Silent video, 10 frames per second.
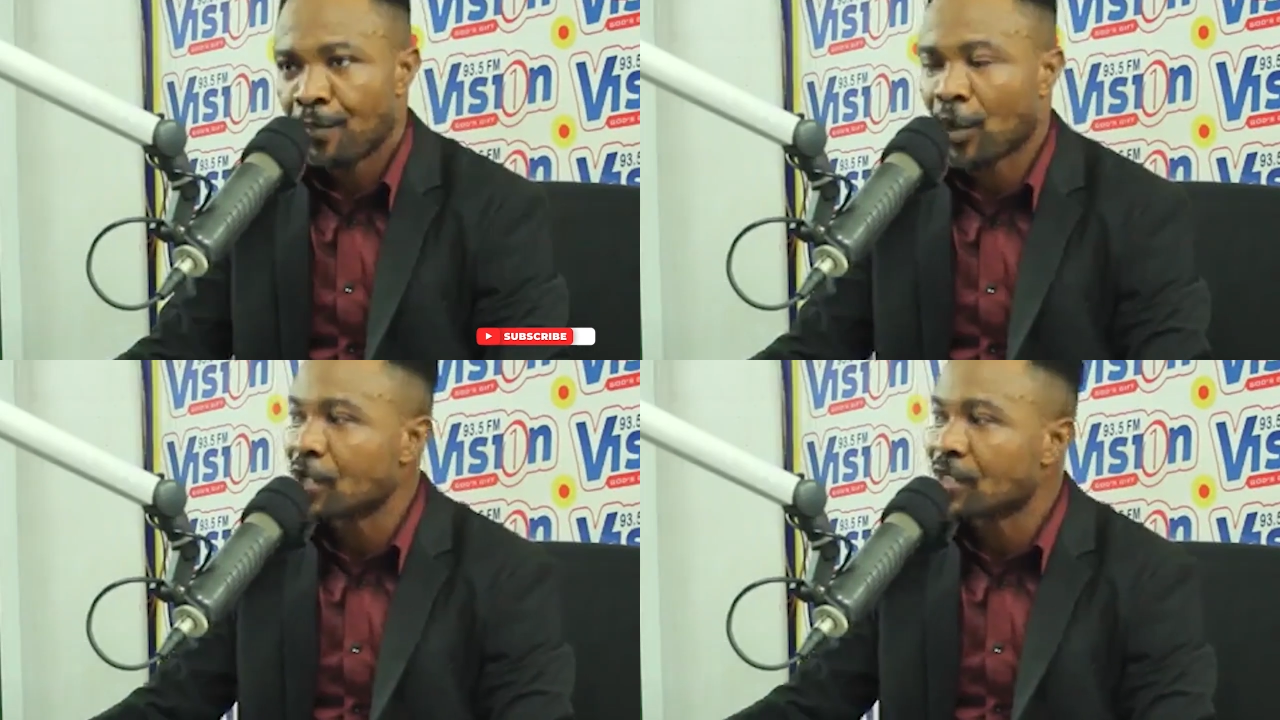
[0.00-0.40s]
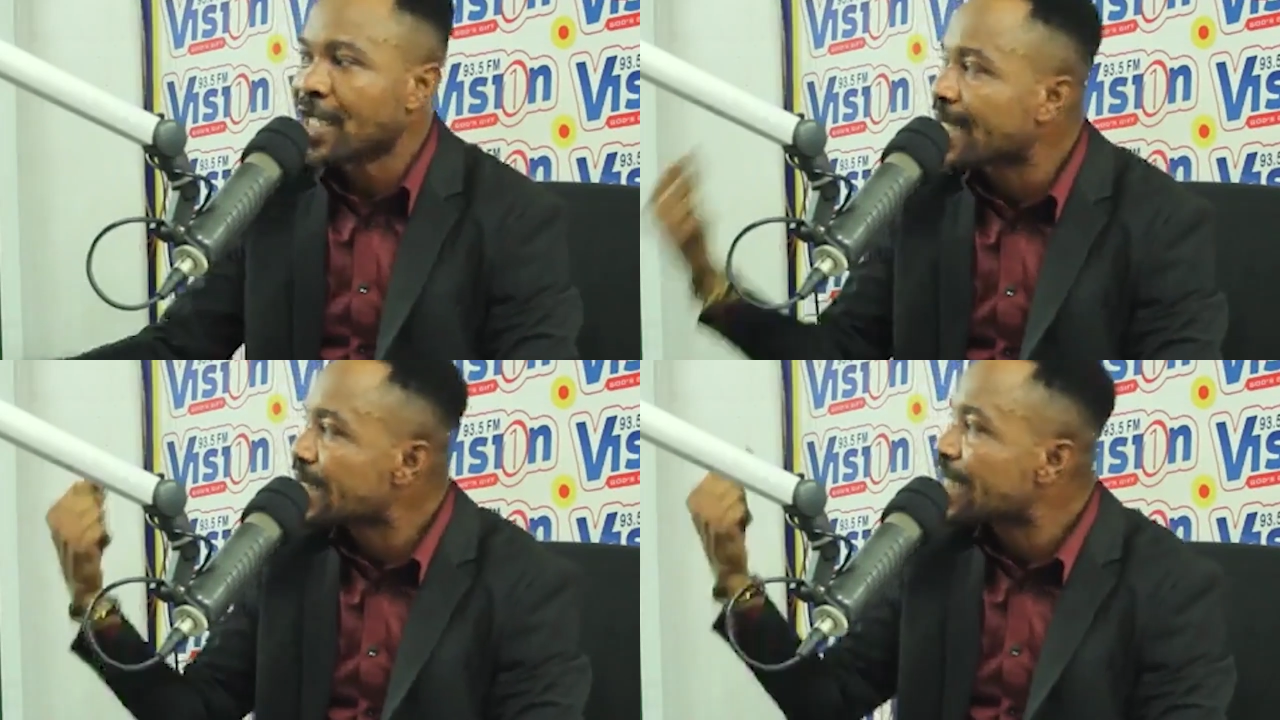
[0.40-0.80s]
Because
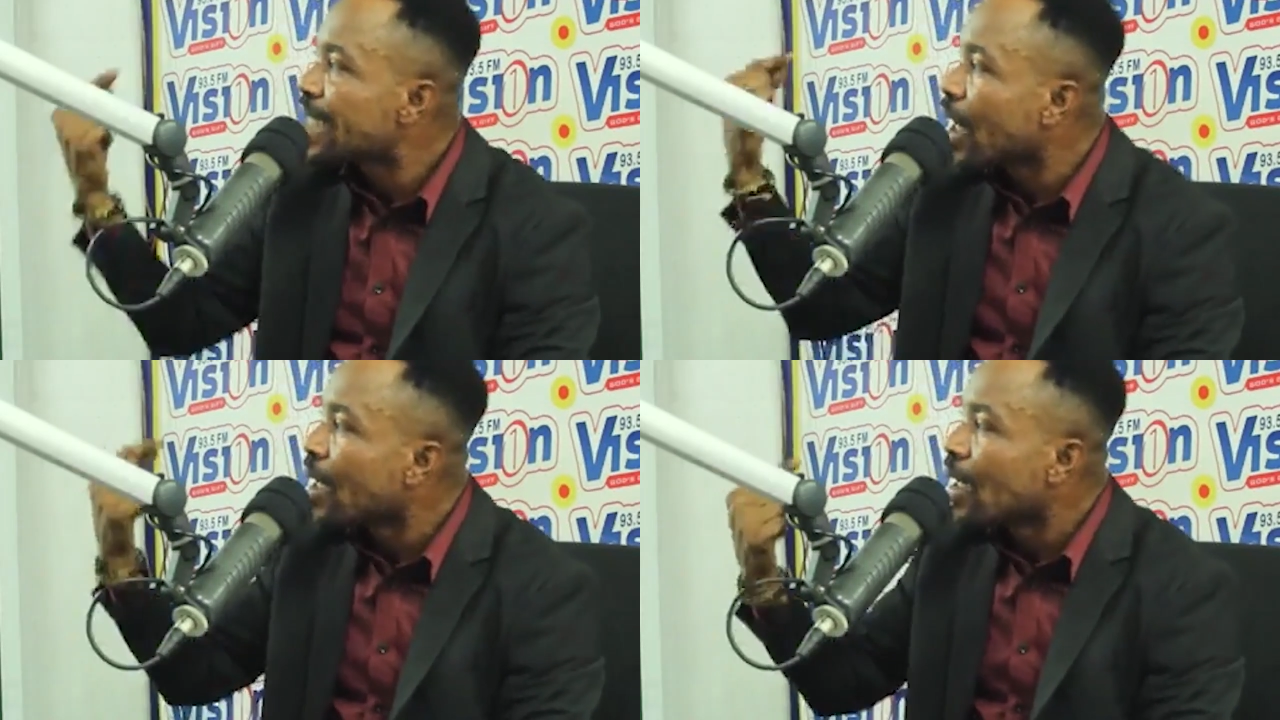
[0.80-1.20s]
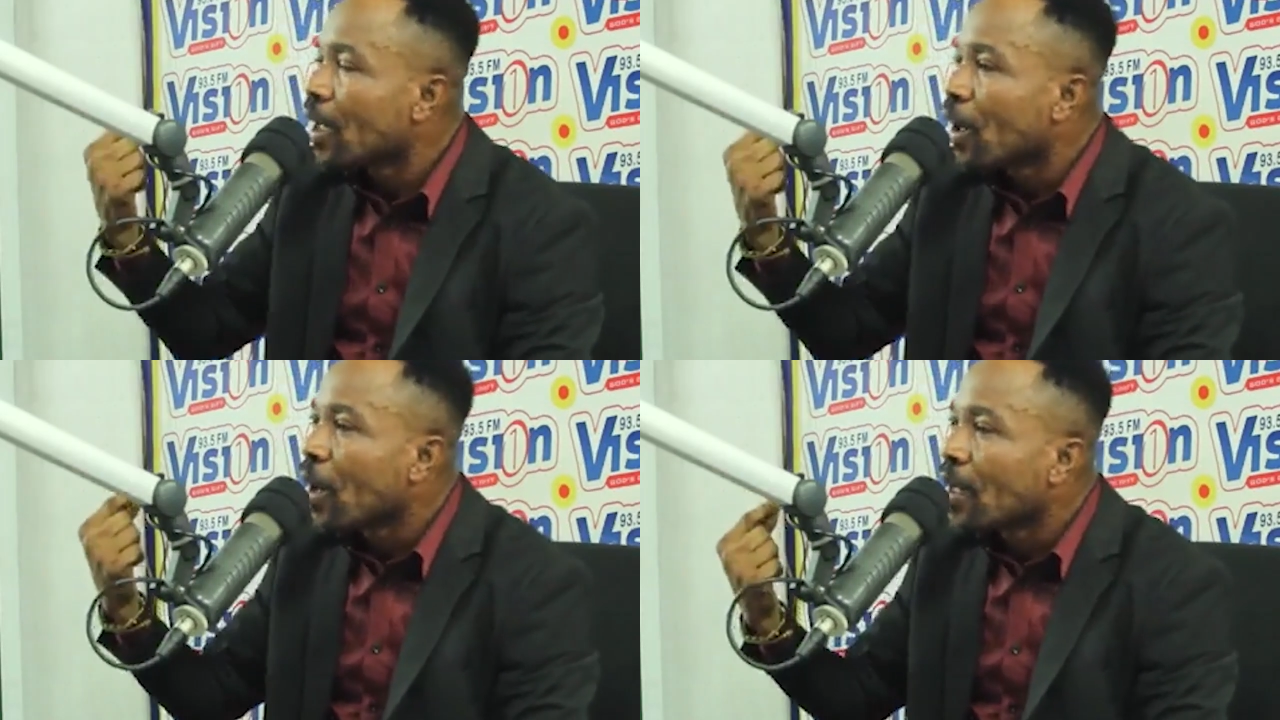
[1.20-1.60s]
it is
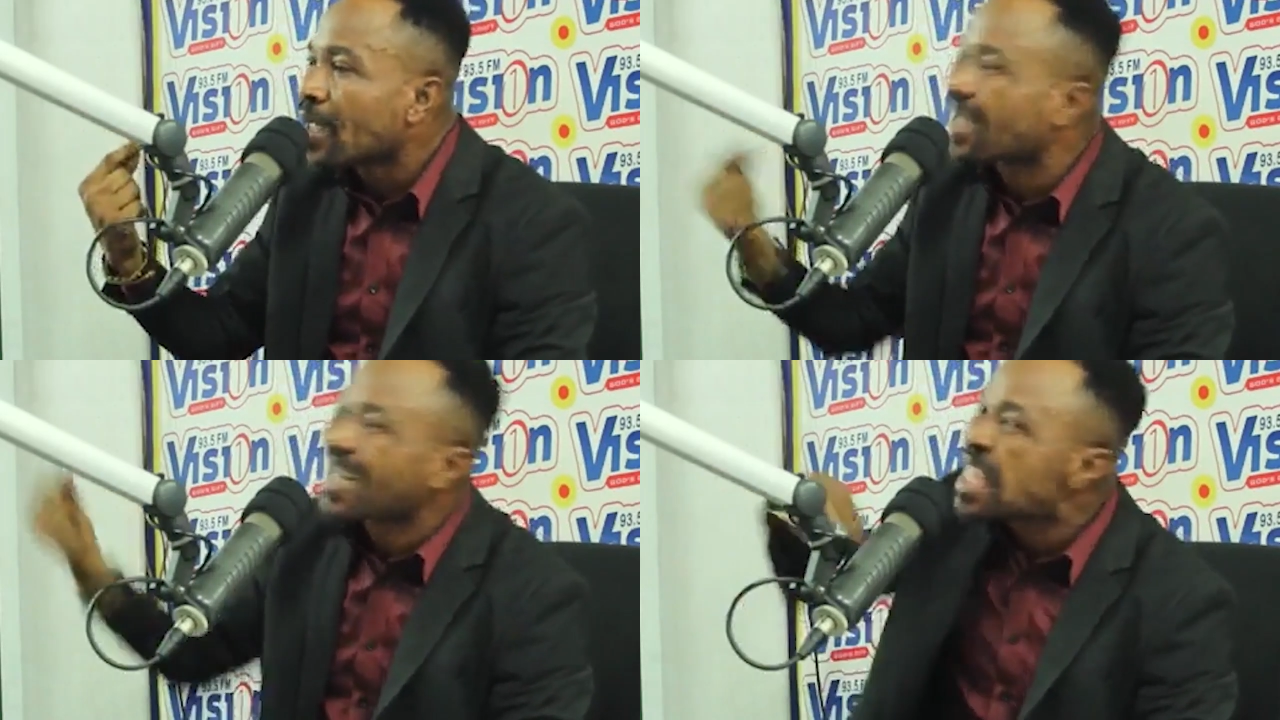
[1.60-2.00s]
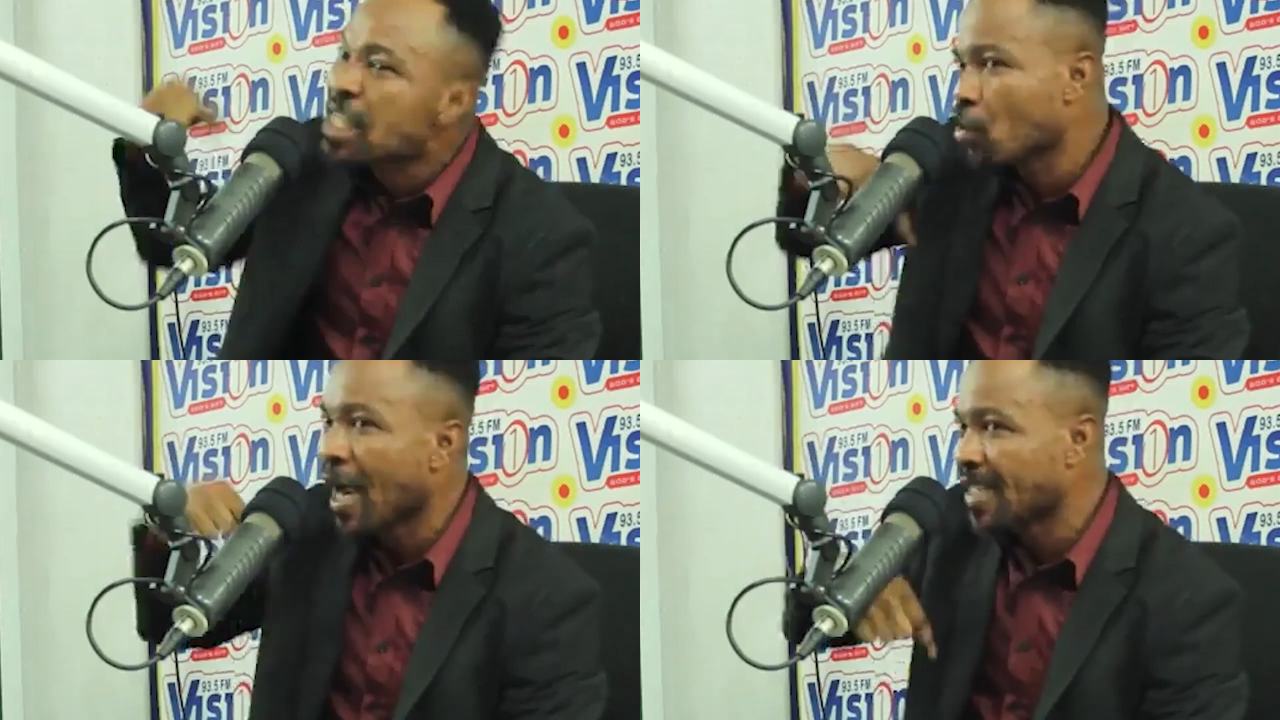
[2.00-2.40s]

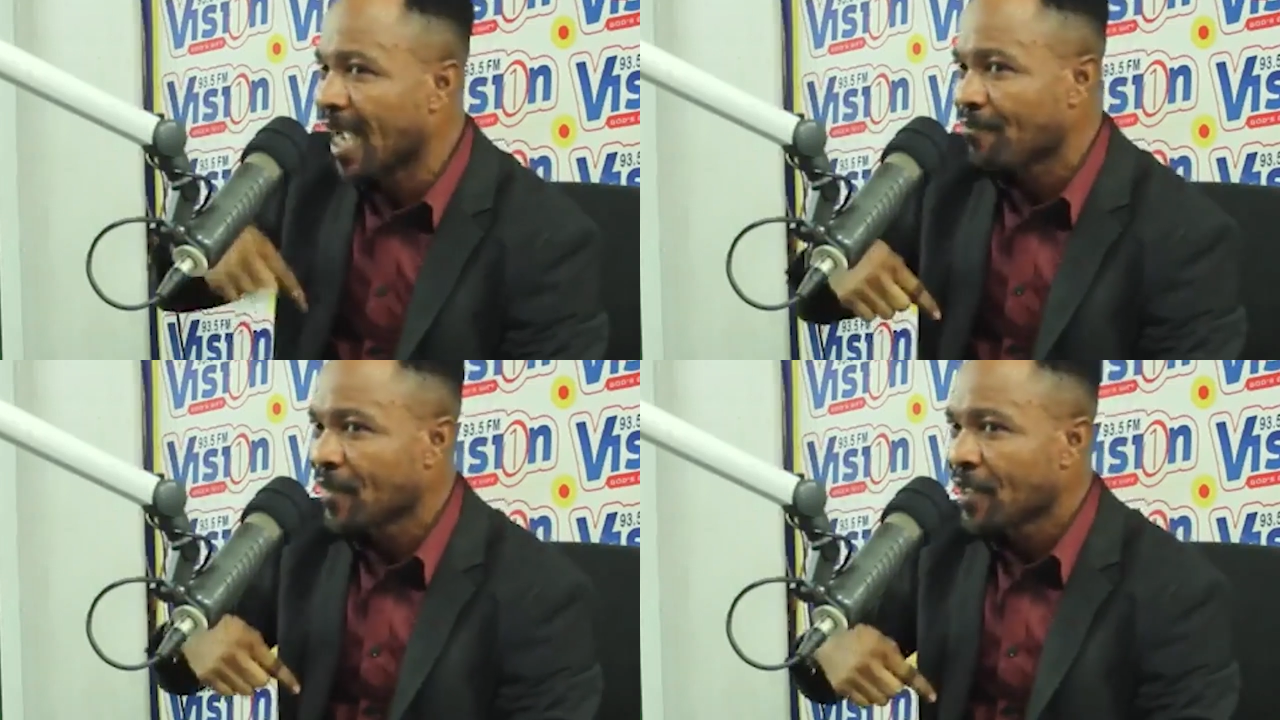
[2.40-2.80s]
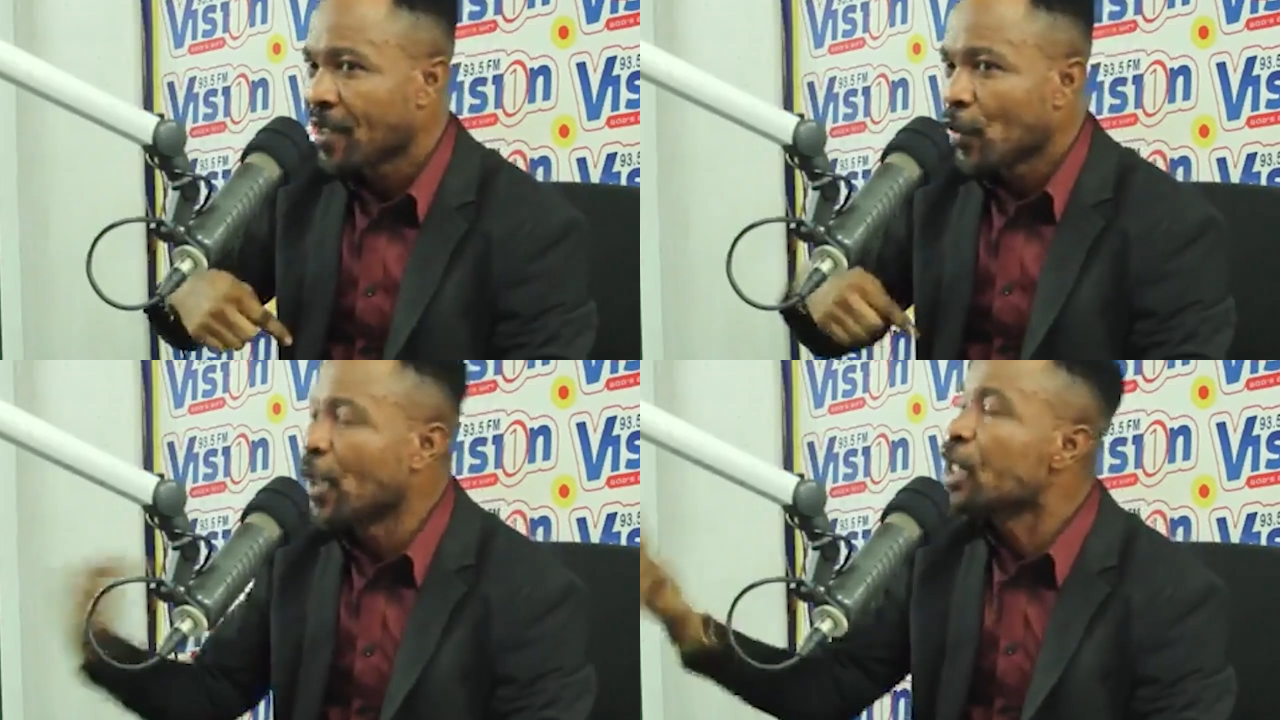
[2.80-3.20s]
Christ rather who